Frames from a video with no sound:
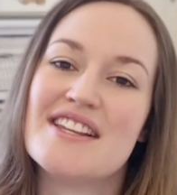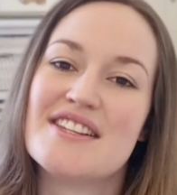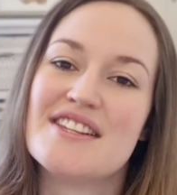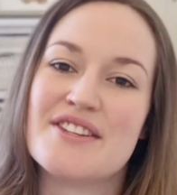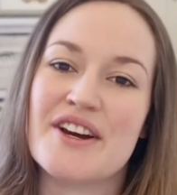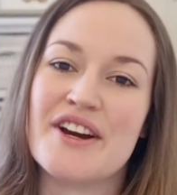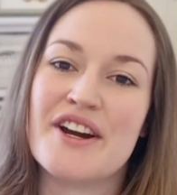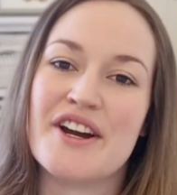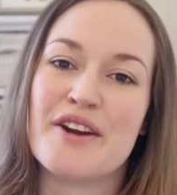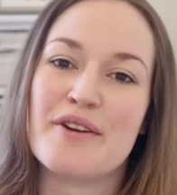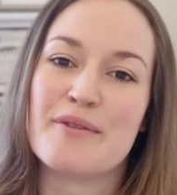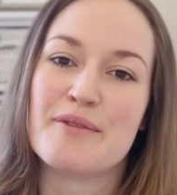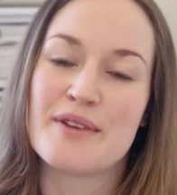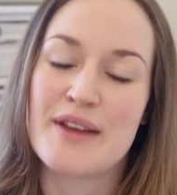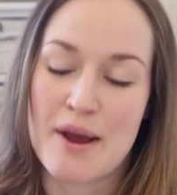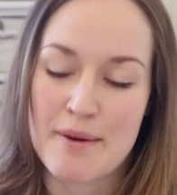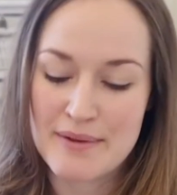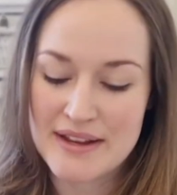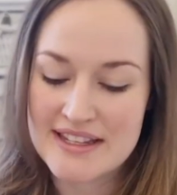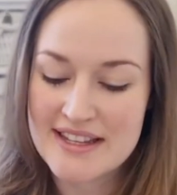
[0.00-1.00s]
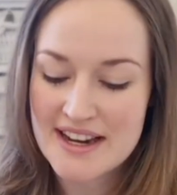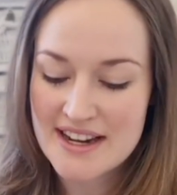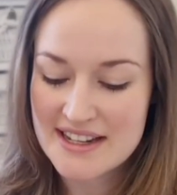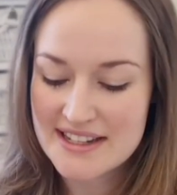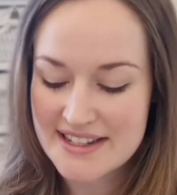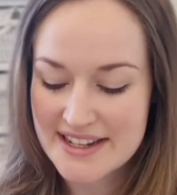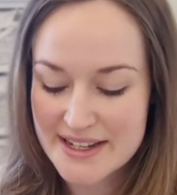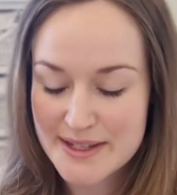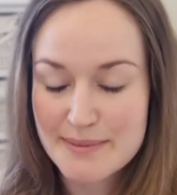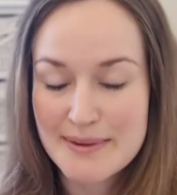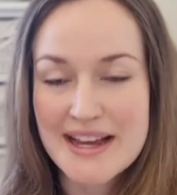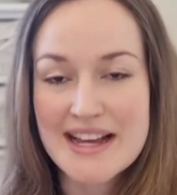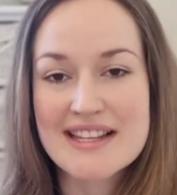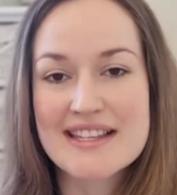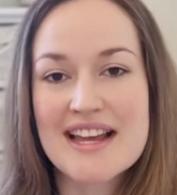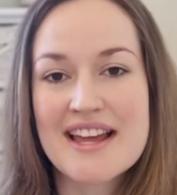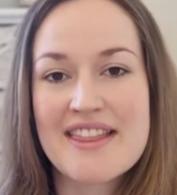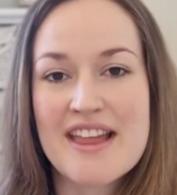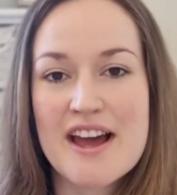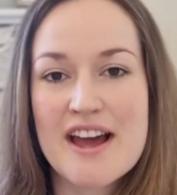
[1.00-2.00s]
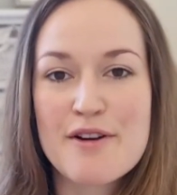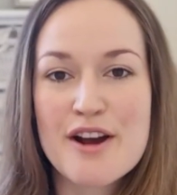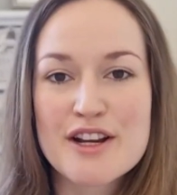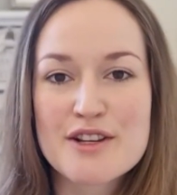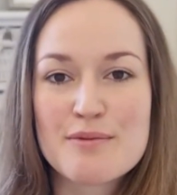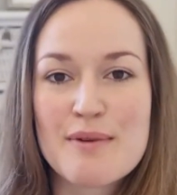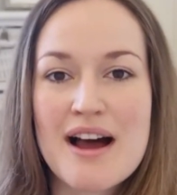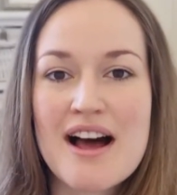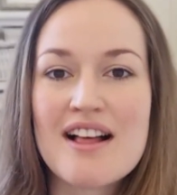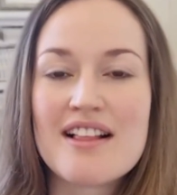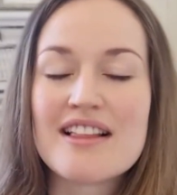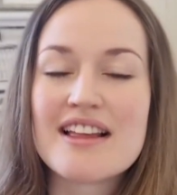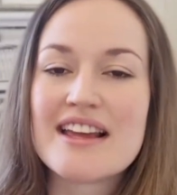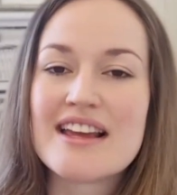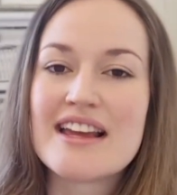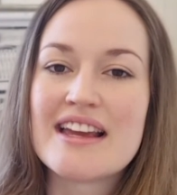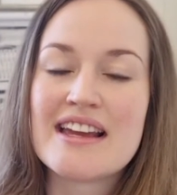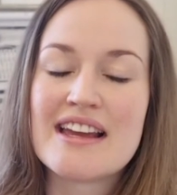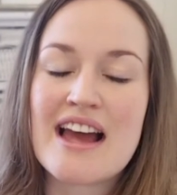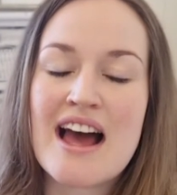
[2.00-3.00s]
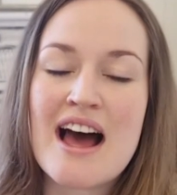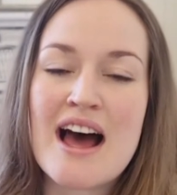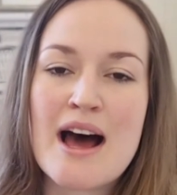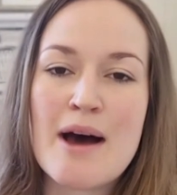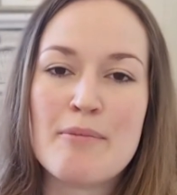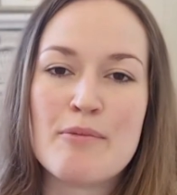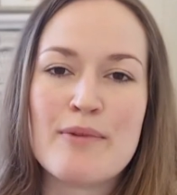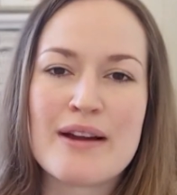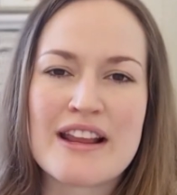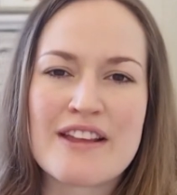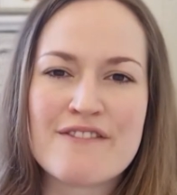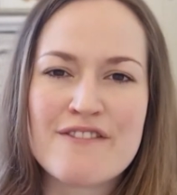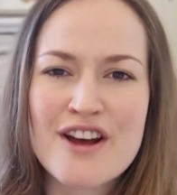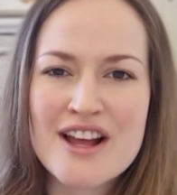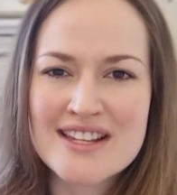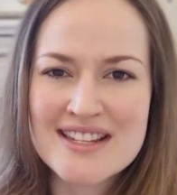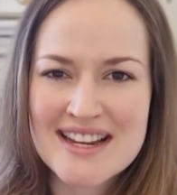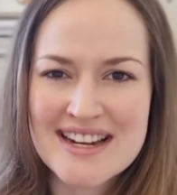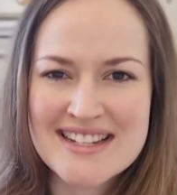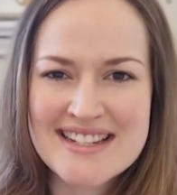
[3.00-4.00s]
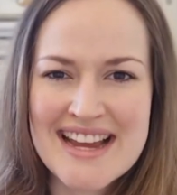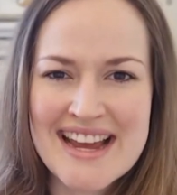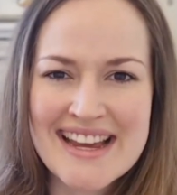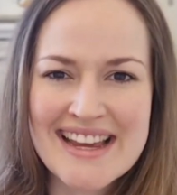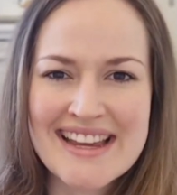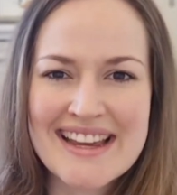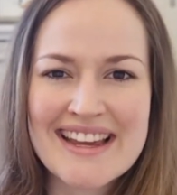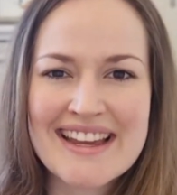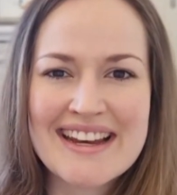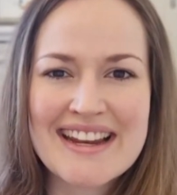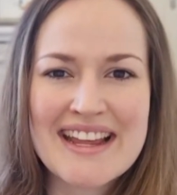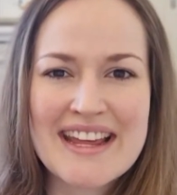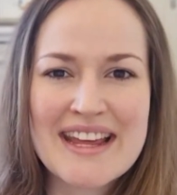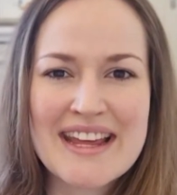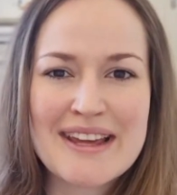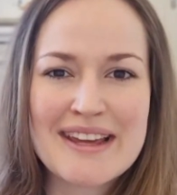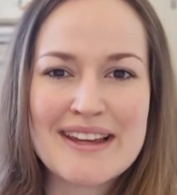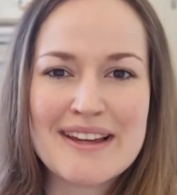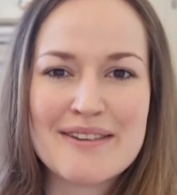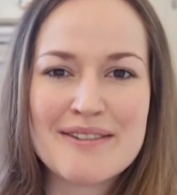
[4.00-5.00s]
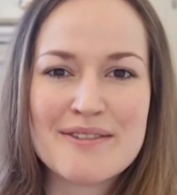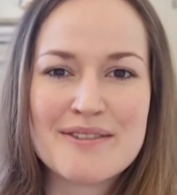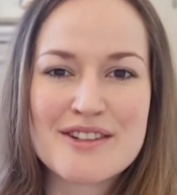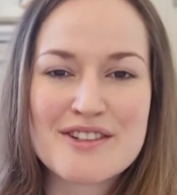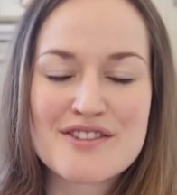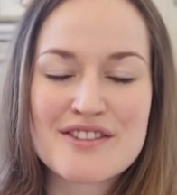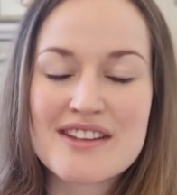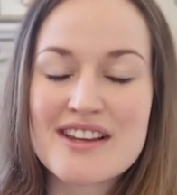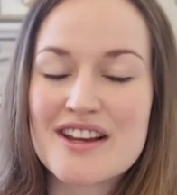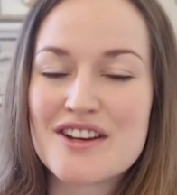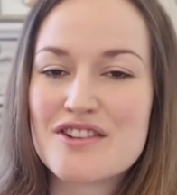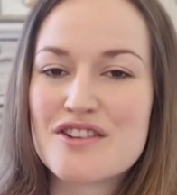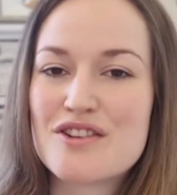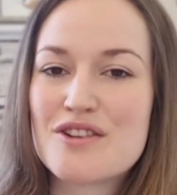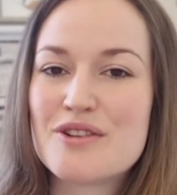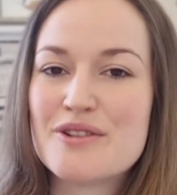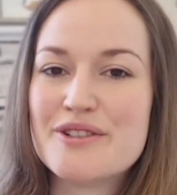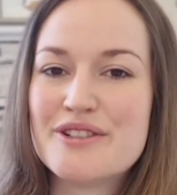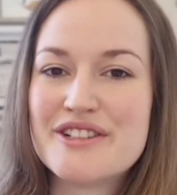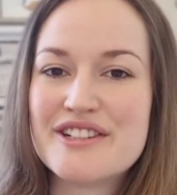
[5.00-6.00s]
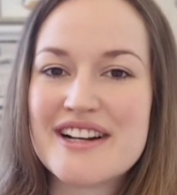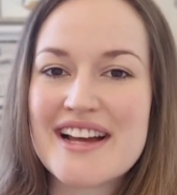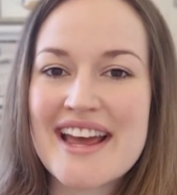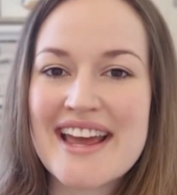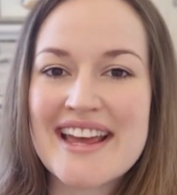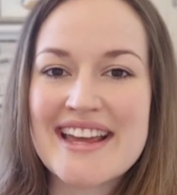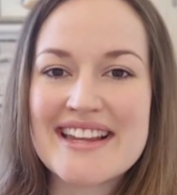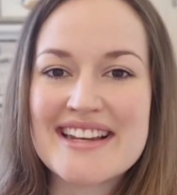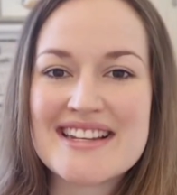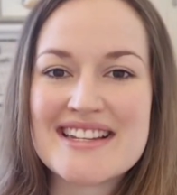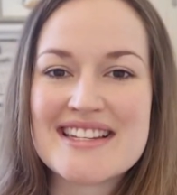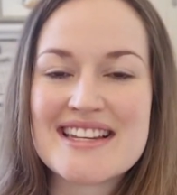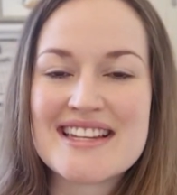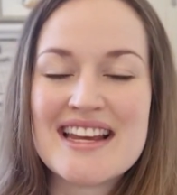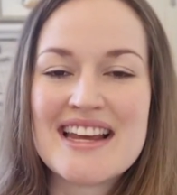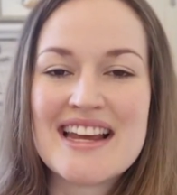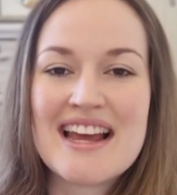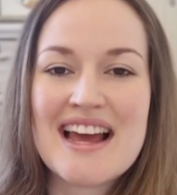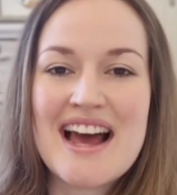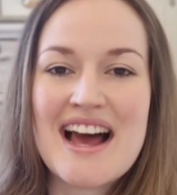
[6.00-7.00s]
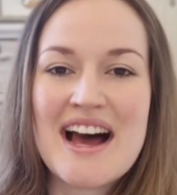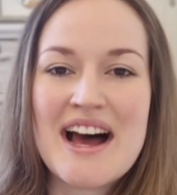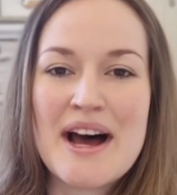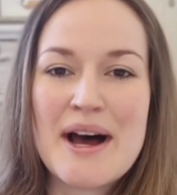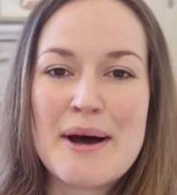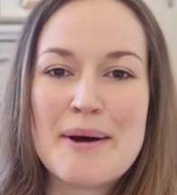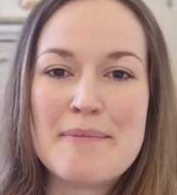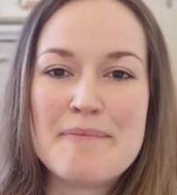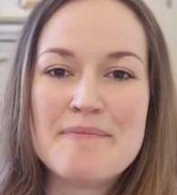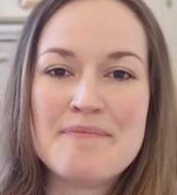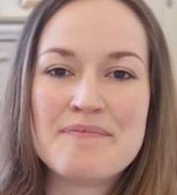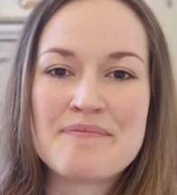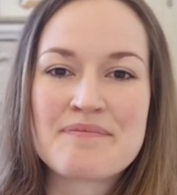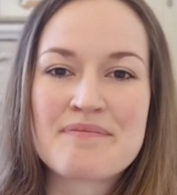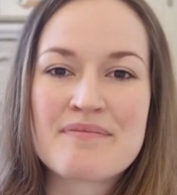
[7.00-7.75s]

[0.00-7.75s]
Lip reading: So yeah, we started at 6 weeks and that worked well. When he first started taking it, he was really unsure, and I